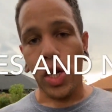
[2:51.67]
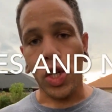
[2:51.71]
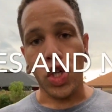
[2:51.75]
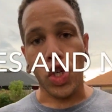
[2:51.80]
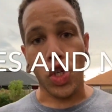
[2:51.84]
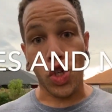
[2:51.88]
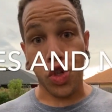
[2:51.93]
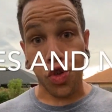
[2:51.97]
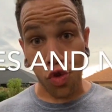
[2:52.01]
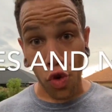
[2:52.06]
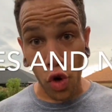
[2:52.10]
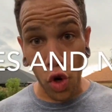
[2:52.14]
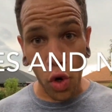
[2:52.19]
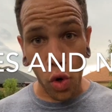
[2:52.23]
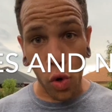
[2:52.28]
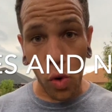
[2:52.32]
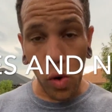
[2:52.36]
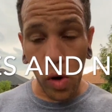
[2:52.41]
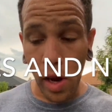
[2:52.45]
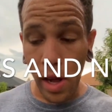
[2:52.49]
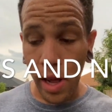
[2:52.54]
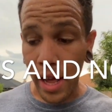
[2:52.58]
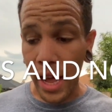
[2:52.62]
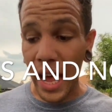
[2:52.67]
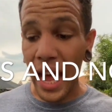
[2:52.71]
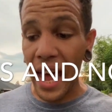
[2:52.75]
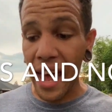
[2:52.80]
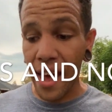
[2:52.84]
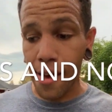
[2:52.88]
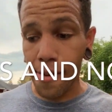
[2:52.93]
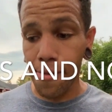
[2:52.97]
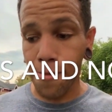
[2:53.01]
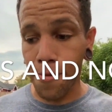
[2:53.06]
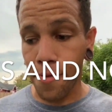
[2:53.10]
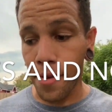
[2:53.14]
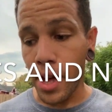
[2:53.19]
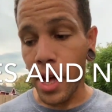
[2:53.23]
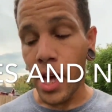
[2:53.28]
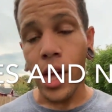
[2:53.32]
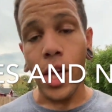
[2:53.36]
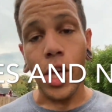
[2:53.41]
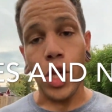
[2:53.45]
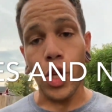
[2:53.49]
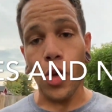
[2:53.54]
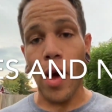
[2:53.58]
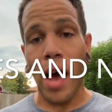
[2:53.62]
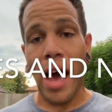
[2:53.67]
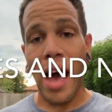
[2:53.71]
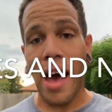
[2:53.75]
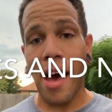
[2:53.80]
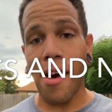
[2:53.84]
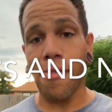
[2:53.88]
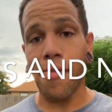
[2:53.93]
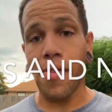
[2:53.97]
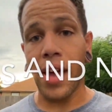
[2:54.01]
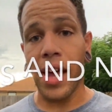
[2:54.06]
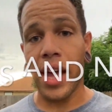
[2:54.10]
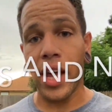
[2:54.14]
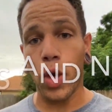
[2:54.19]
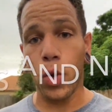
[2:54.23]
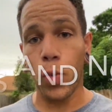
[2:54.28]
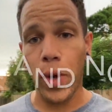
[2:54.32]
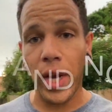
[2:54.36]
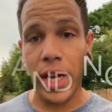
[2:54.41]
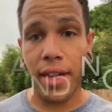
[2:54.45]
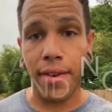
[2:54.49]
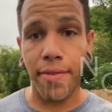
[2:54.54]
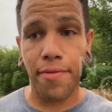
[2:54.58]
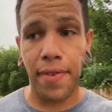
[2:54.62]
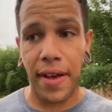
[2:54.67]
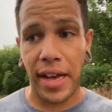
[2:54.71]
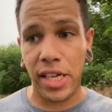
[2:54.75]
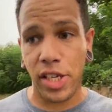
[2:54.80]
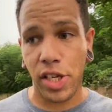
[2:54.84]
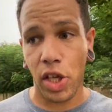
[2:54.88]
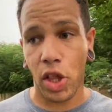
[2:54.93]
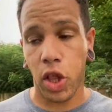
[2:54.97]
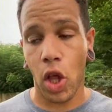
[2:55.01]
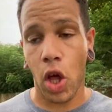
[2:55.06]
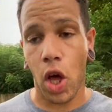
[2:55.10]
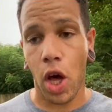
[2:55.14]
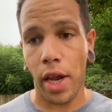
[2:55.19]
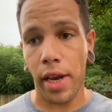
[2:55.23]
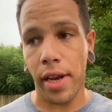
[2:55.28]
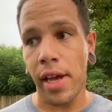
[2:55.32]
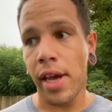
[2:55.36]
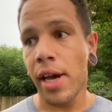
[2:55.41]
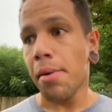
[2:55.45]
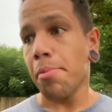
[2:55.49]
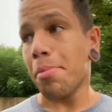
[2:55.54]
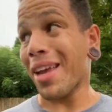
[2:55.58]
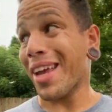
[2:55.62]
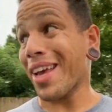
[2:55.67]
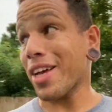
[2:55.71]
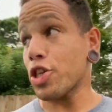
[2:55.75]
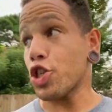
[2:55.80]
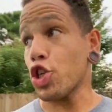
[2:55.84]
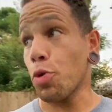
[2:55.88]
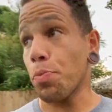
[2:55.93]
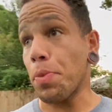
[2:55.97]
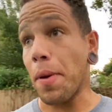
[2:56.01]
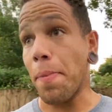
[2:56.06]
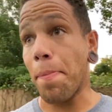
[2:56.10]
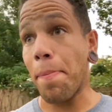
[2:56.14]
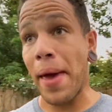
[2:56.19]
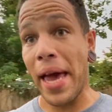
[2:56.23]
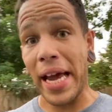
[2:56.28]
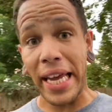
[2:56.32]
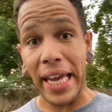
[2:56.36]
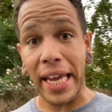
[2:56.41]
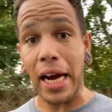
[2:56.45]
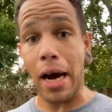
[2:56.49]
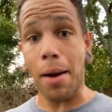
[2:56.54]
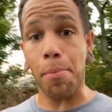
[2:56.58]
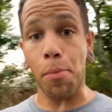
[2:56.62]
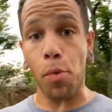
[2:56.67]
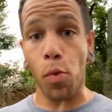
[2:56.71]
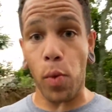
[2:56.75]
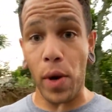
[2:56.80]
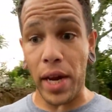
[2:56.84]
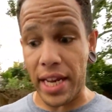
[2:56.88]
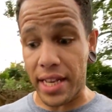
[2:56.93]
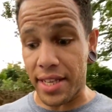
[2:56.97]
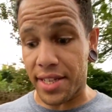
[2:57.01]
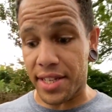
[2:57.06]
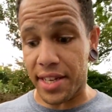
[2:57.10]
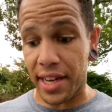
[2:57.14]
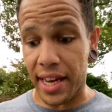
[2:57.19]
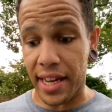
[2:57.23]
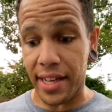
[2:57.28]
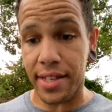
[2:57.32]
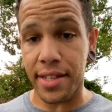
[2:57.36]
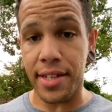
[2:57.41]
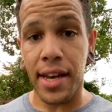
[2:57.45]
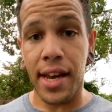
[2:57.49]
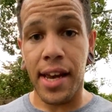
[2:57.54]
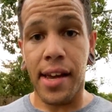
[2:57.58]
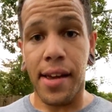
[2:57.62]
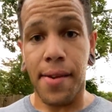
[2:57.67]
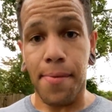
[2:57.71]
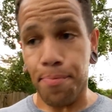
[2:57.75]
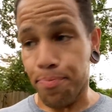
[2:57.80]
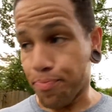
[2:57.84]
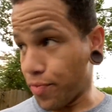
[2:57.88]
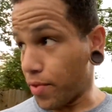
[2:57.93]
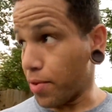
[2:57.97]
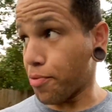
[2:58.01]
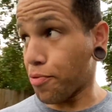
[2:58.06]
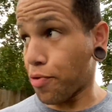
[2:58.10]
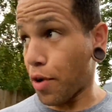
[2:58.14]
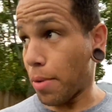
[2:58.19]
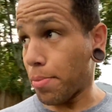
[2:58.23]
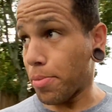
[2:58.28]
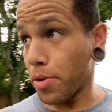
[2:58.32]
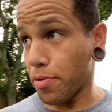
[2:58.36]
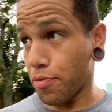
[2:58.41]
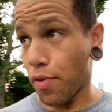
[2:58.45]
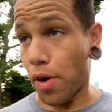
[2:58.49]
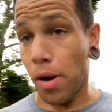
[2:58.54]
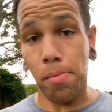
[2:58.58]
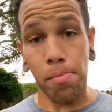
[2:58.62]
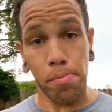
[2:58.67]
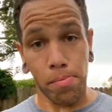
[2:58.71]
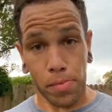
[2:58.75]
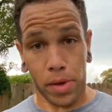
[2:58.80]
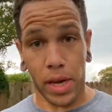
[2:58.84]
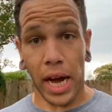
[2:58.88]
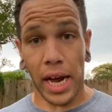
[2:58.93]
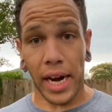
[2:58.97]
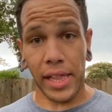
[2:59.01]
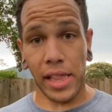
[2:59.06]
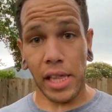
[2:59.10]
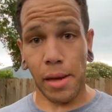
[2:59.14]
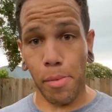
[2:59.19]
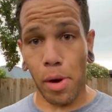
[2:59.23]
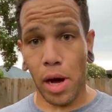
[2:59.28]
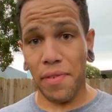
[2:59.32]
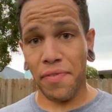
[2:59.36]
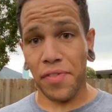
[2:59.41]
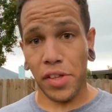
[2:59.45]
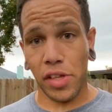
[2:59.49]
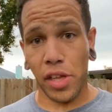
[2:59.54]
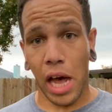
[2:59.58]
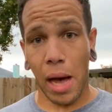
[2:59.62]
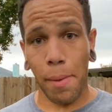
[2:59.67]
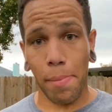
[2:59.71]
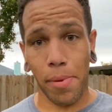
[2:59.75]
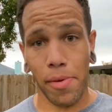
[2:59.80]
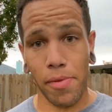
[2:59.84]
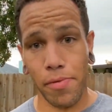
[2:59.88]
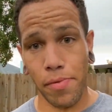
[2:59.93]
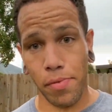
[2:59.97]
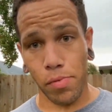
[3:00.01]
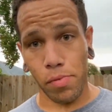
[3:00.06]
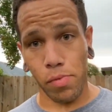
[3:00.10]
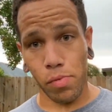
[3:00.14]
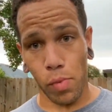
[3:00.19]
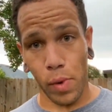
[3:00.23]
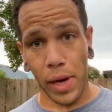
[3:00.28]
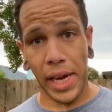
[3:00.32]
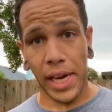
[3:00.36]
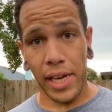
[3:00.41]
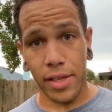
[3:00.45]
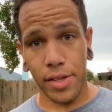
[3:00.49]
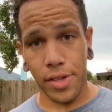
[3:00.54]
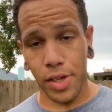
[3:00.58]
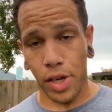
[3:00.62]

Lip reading: True if you have a weed infested lawn, because you'll be picking up weed seeds from cutting them off the top of weeds.